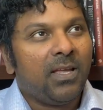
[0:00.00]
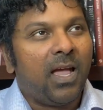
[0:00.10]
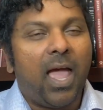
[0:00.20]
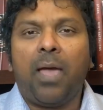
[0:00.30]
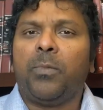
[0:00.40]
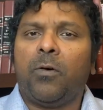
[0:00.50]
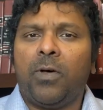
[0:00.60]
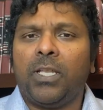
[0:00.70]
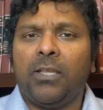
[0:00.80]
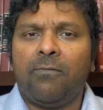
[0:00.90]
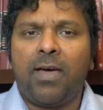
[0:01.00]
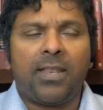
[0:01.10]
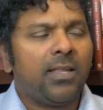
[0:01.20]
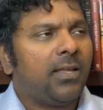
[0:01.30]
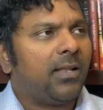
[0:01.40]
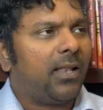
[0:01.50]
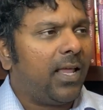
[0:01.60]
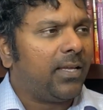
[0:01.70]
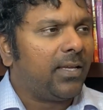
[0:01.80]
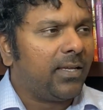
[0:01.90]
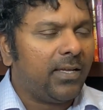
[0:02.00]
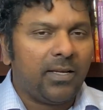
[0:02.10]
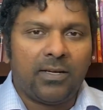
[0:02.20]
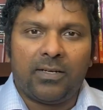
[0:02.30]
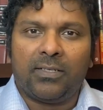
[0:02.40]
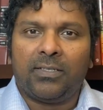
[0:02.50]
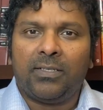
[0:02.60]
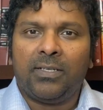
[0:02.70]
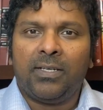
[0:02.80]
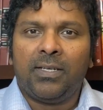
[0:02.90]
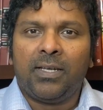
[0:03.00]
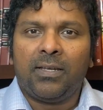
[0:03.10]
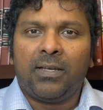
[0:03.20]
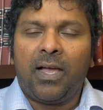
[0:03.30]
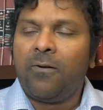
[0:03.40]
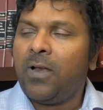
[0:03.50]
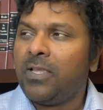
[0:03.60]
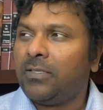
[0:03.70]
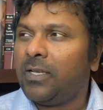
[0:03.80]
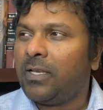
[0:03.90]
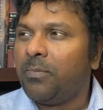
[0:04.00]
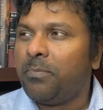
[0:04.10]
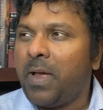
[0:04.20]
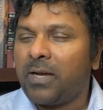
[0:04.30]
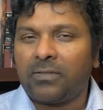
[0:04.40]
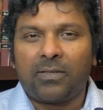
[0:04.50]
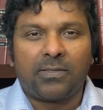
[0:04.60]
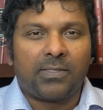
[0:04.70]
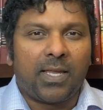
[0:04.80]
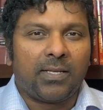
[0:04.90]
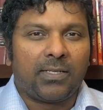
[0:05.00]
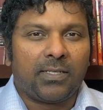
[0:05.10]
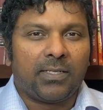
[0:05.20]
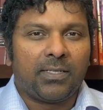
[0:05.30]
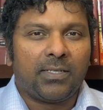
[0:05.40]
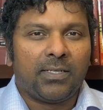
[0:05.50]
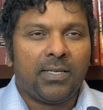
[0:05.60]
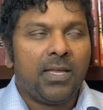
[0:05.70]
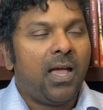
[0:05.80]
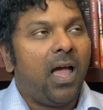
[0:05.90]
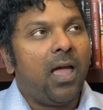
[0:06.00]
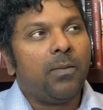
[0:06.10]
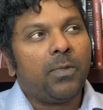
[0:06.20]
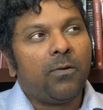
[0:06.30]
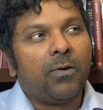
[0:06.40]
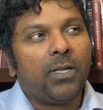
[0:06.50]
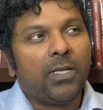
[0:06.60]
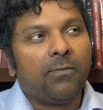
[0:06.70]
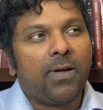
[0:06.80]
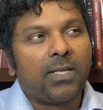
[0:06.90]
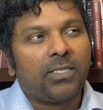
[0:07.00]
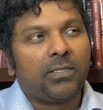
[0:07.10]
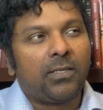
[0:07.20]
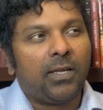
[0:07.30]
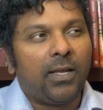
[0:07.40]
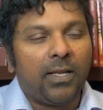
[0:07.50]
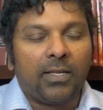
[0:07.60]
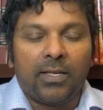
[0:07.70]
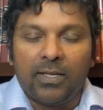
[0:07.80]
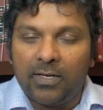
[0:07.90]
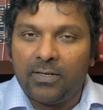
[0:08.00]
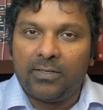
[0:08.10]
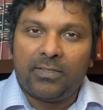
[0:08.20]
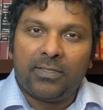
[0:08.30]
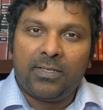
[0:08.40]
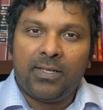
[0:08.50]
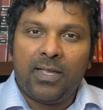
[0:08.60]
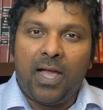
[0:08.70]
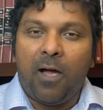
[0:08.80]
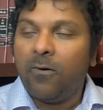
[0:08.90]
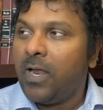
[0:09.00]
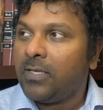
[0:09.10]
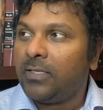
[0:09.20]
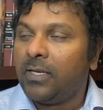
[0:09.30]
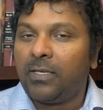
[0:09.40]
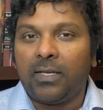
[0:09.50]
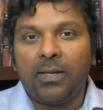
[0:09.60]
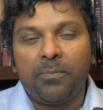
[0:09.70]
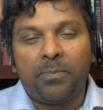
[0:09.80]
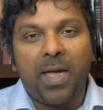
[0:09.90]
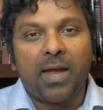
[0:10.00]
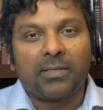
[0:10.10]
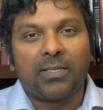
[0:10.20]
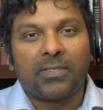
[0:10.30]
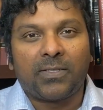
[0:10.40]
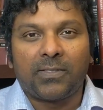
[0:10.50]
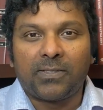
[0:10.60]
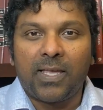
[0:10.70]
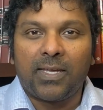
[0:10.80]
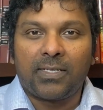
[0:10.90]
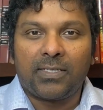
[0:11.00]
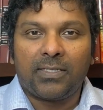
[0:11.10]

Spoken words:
I am the only one lying here. How does it impact society? I am the only one stealing here. How does it impact the society?